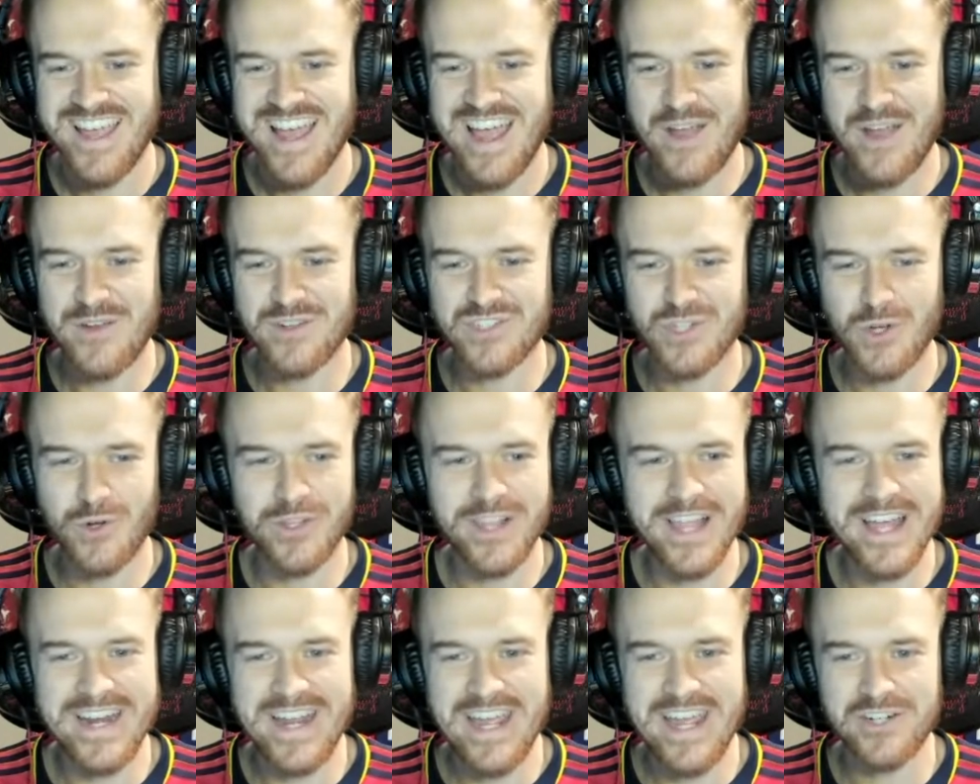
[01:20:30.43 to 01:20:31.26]
I was so
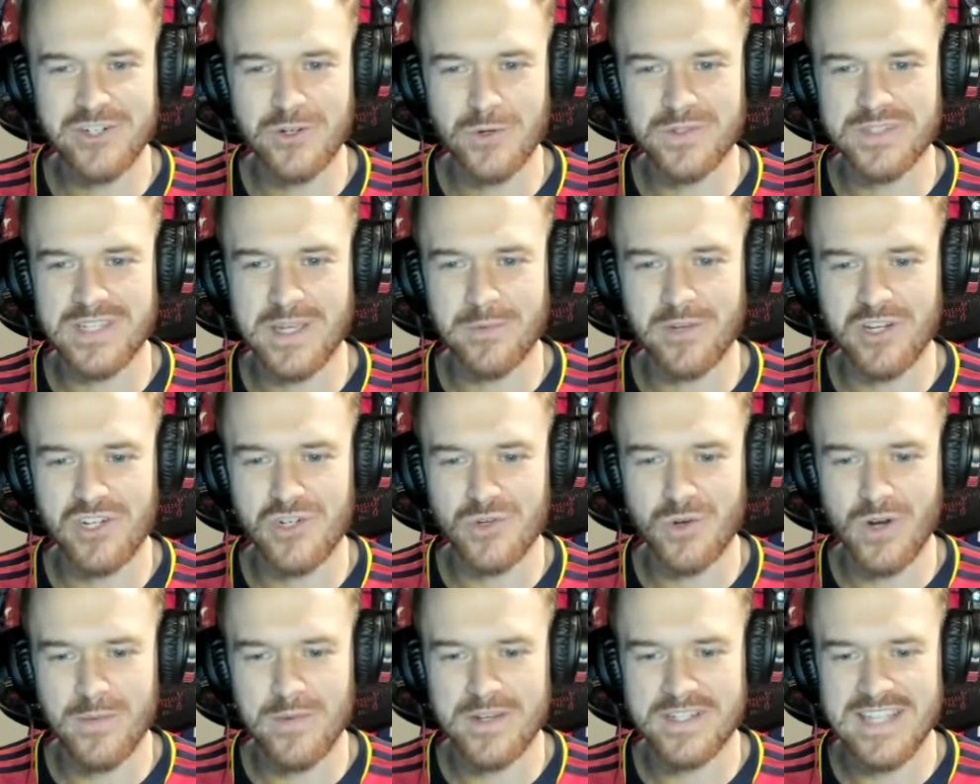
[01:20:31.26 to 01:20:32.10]
glad Edgar was able to
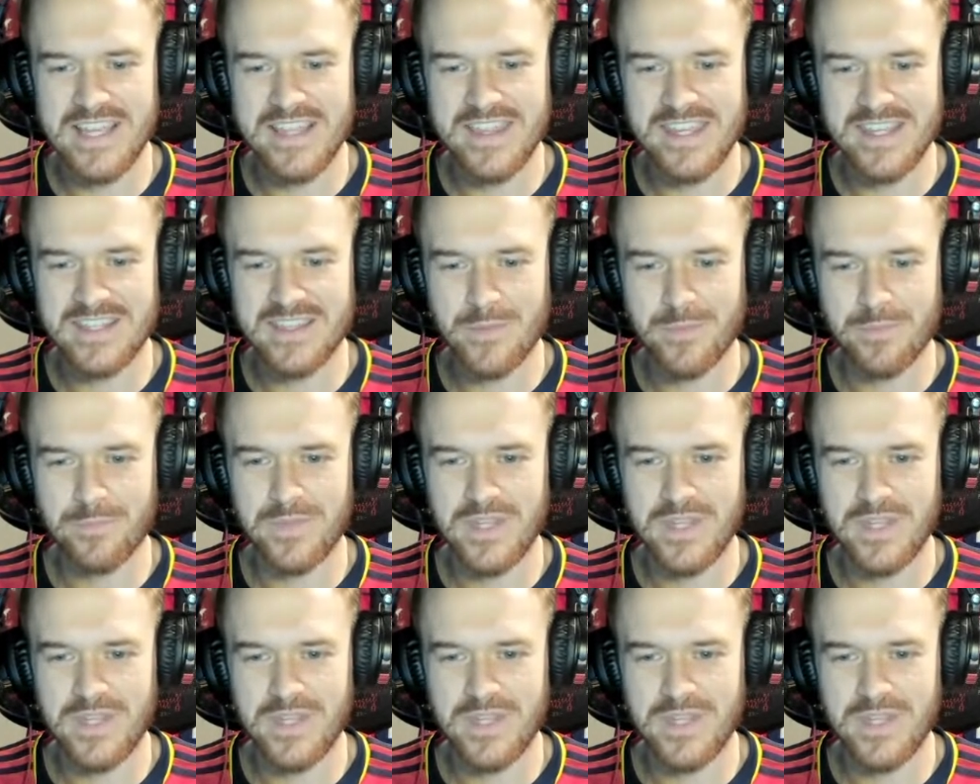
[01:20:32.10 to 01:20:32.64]
join because I think the,